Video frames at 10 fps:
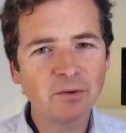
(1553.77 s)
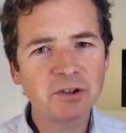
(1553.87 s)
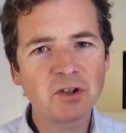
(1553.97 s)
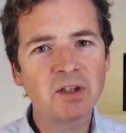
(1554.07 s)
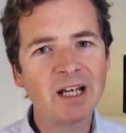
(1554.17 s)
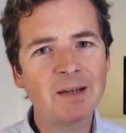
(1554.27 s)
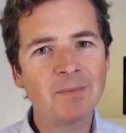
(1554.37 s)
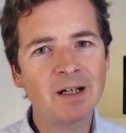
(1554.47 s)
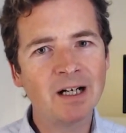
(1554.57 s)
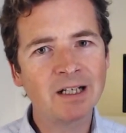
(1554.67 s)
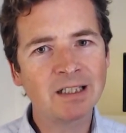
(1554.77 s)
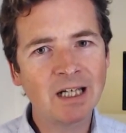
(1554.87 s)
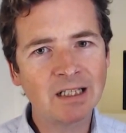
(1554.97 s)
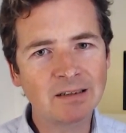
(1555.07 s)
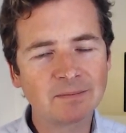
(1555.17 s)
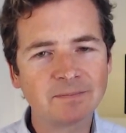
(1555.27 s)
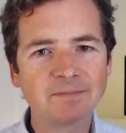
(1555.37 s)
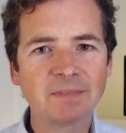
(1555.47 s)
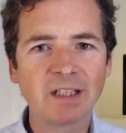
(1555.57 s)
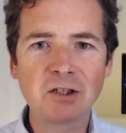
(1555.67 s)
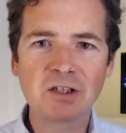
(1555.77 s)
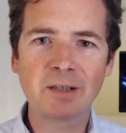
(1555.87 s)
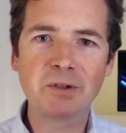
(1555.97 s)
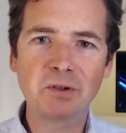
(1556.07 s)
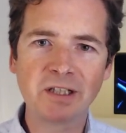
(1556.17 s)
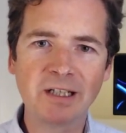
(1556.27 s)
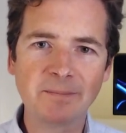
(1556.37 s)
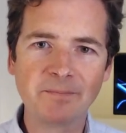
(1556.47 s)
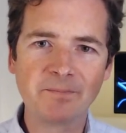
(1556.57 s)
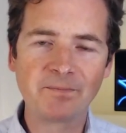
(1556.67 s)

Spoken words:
What's your name again? Can you tell me your name?